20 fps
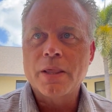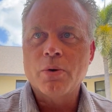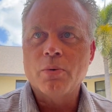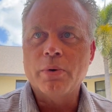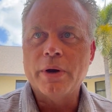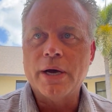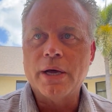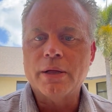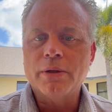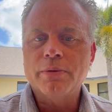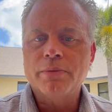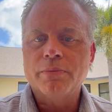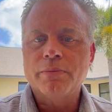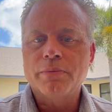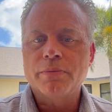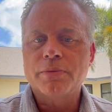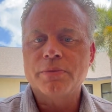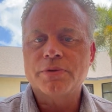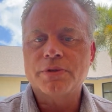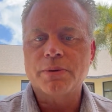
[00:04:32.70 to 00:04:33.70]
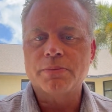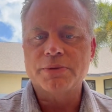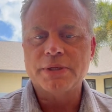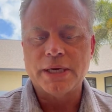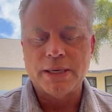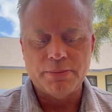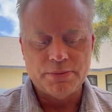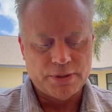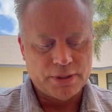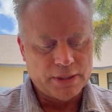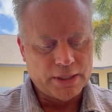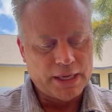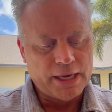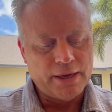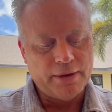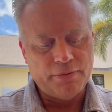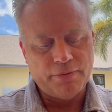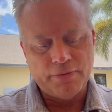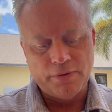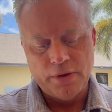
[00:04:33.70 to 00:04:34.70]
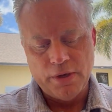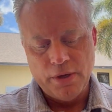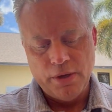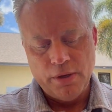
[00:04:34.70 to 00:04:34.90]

well, sometimes in life,